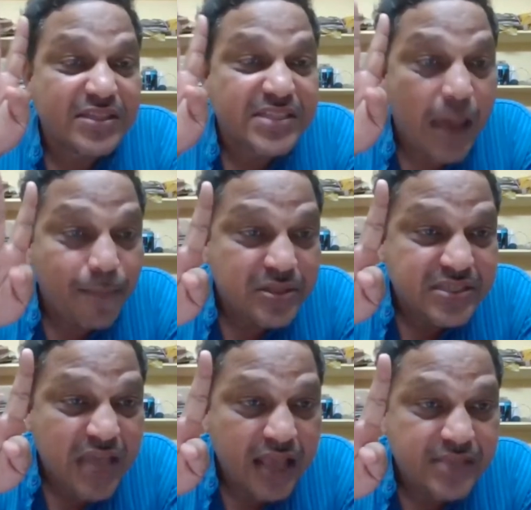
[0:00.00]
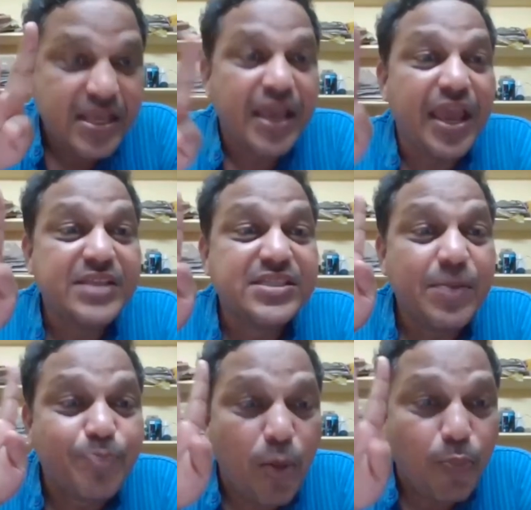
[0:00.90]
the sample size is
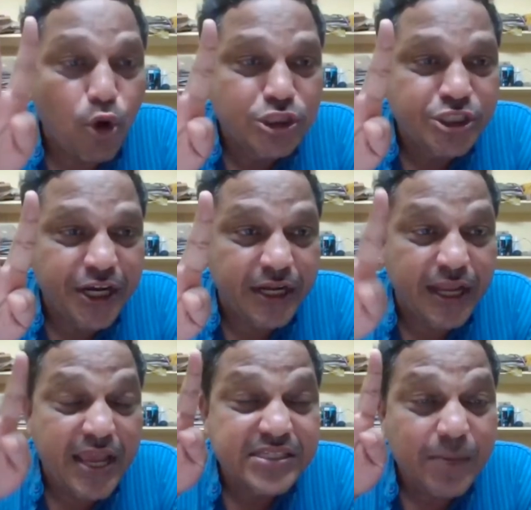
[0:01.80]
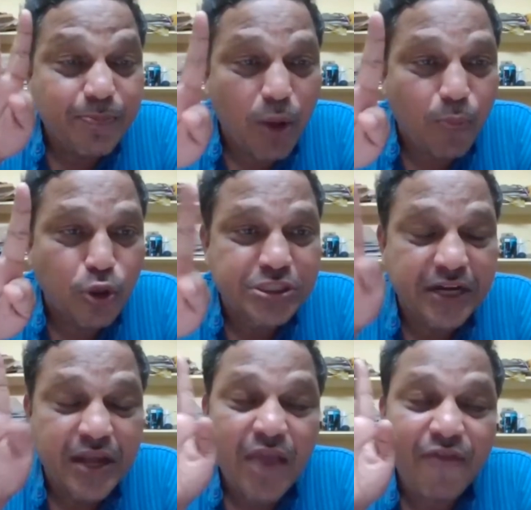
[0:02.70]
in proportionate
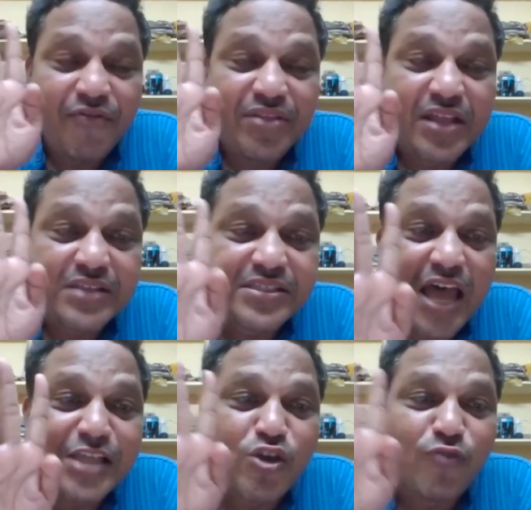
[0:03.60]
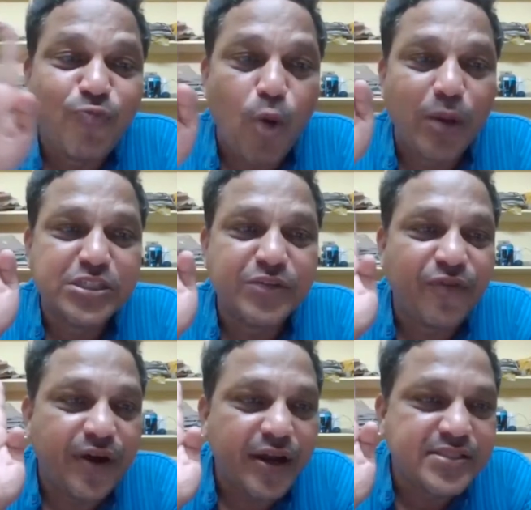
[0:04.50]
with the size of
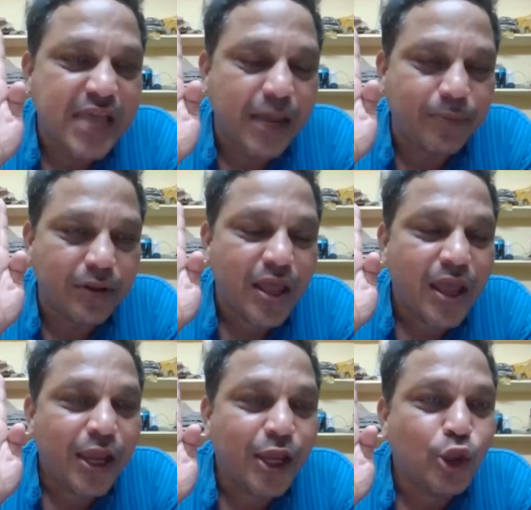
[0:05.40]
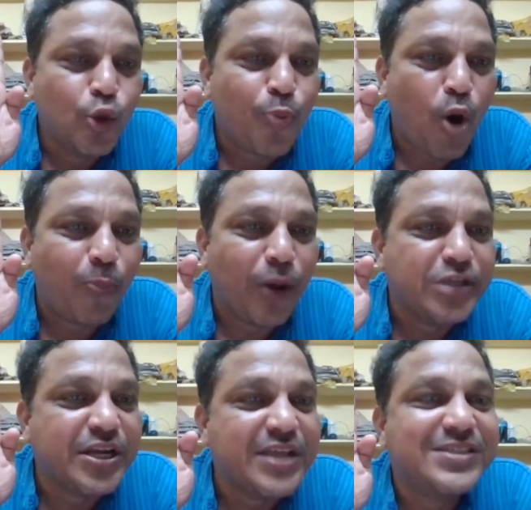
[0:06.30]
population. For example, Hindu
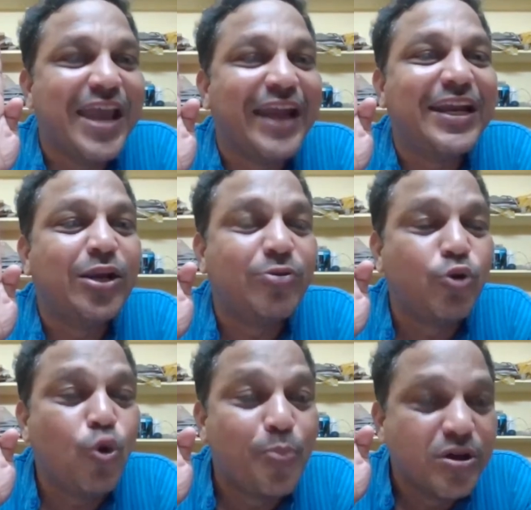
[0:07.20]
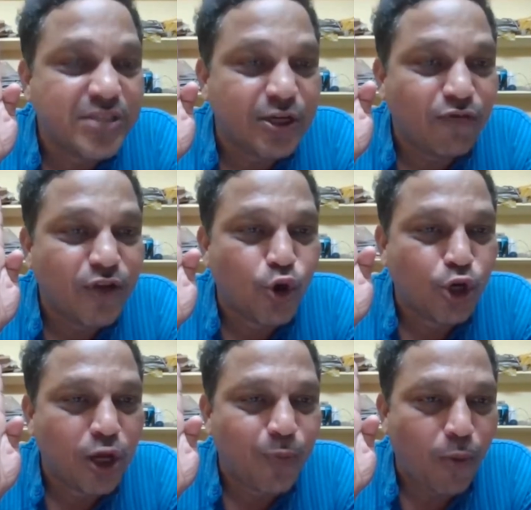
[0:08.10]
population is 82% of the
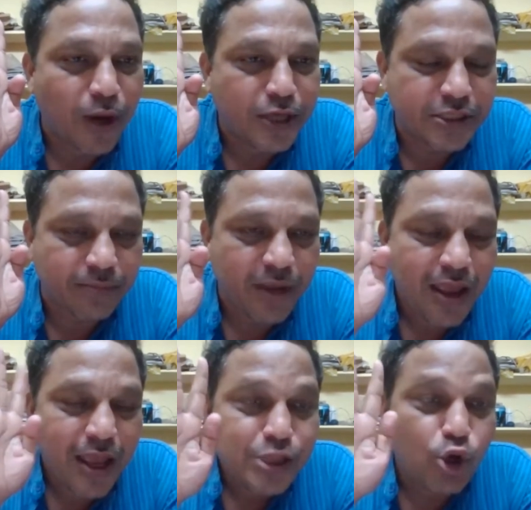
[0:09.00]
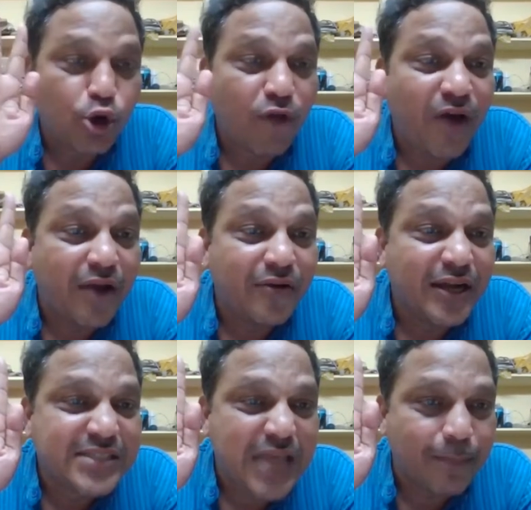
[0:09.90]
total population. So out of
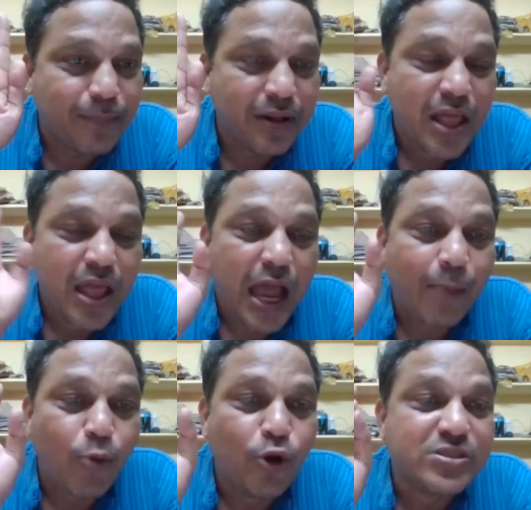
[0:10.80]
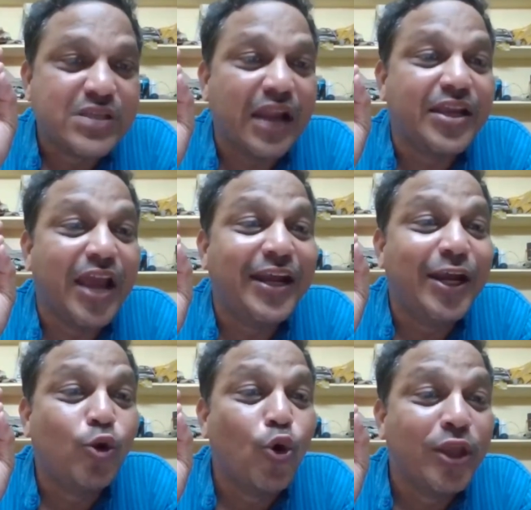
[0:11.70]
100 sample, I'm going to select
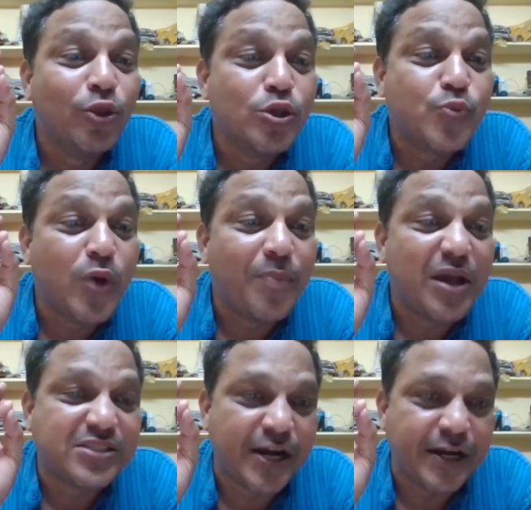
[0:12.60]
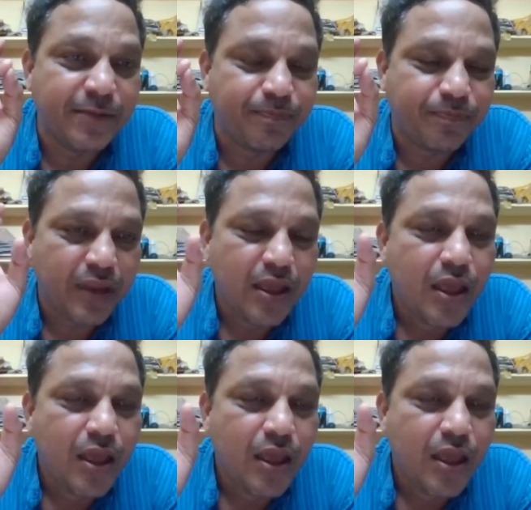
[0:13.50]
82 Hindus for my study.